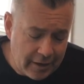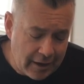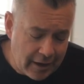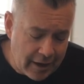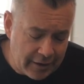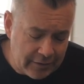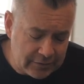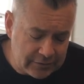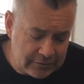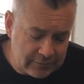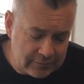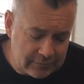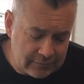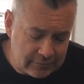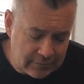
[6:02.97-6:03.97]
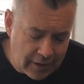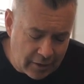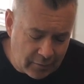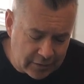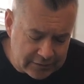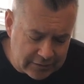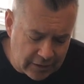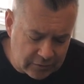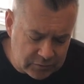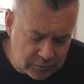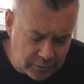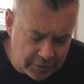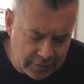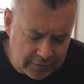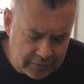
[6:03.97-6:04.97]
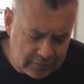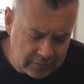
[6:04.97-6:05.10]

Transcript: How do I sound, sweetie?